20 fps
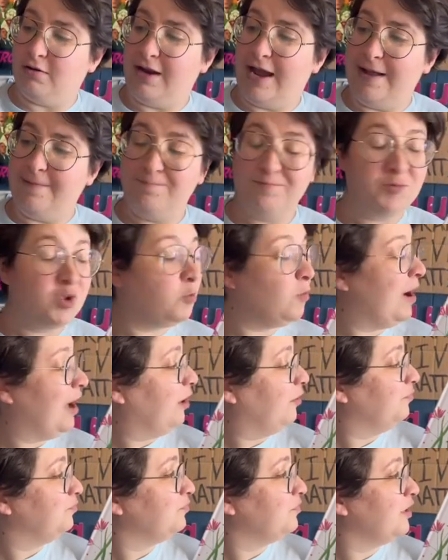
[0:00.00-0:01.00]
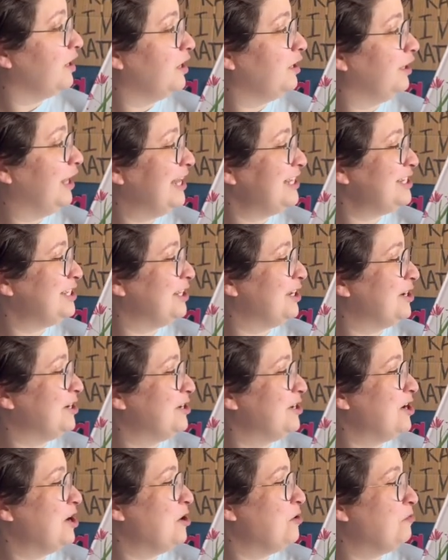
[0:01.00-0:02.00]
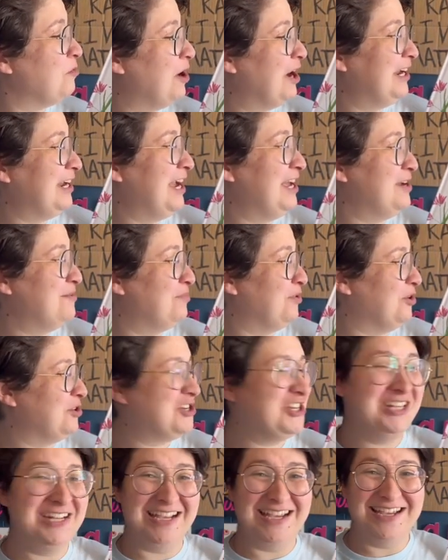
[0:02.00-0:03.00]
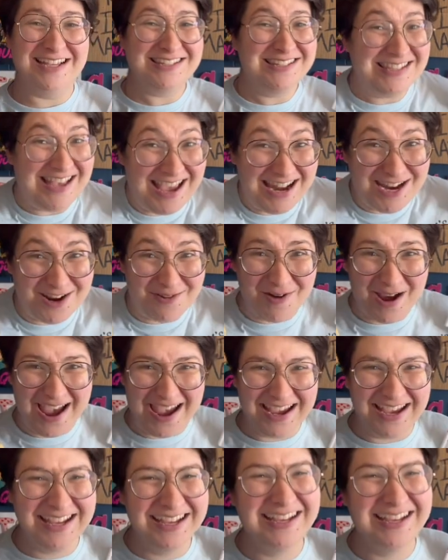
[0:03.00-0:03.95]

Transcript: right, well, let's learn what an abortion is anyway.